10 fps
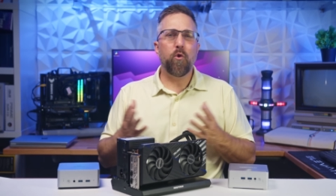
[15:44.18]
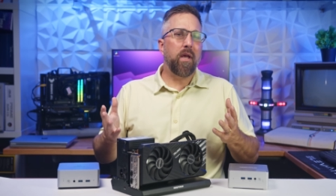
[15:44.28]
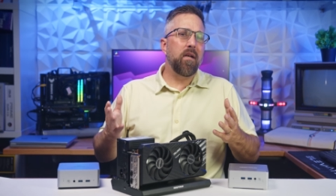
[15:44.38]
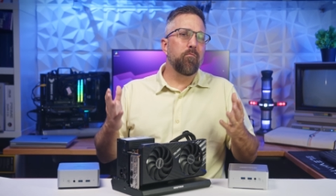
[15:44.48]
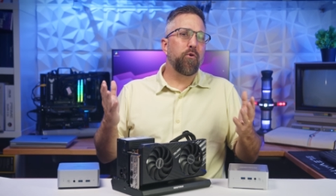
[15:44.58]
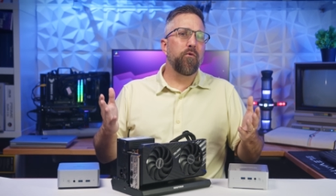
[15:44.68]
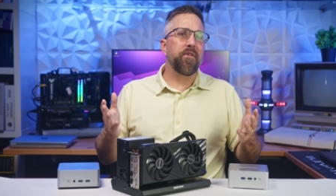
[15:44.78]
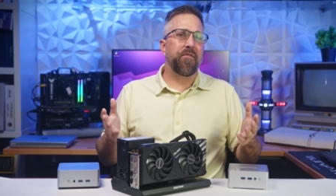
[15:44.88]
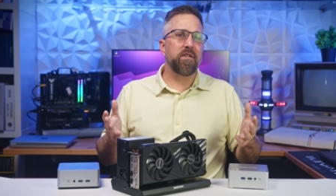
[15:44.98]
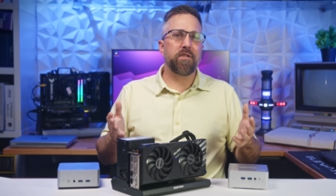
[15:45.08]
You get improved
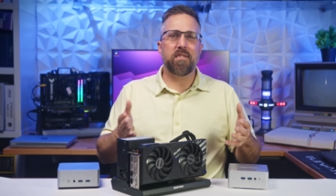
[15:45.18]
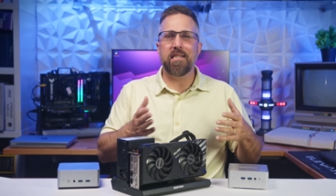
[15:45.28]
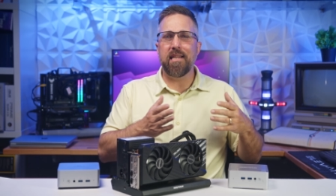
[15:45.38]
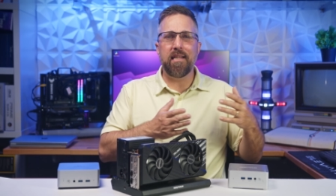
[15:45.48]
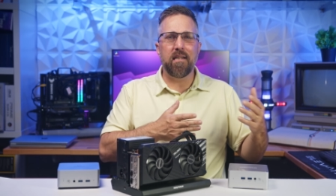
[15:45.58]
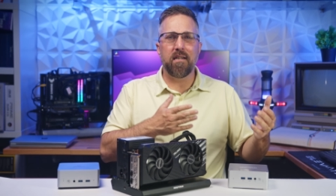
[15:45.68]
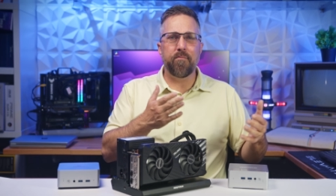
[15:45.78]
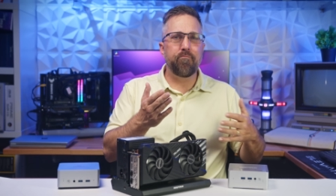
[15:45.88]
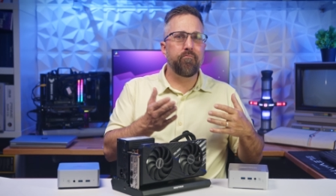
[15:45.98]
efficiency, a